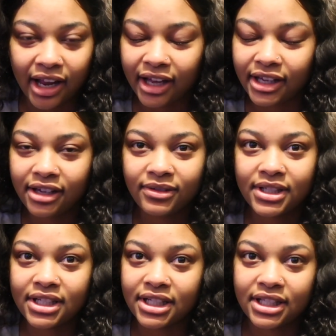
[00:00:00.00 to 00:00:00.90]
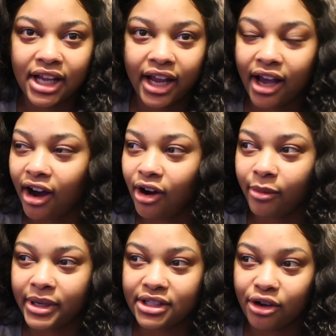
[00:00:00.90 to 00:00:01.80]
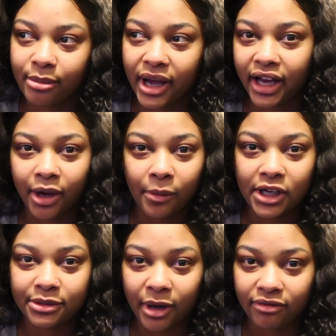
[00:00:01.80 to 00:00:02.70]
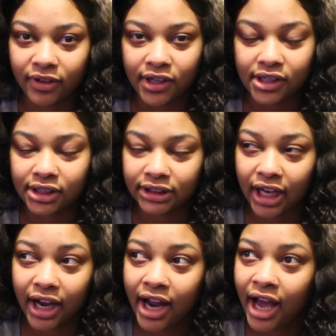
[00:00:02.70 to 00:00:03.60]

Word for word: Like even to this day, I always go back and watch my vlogs.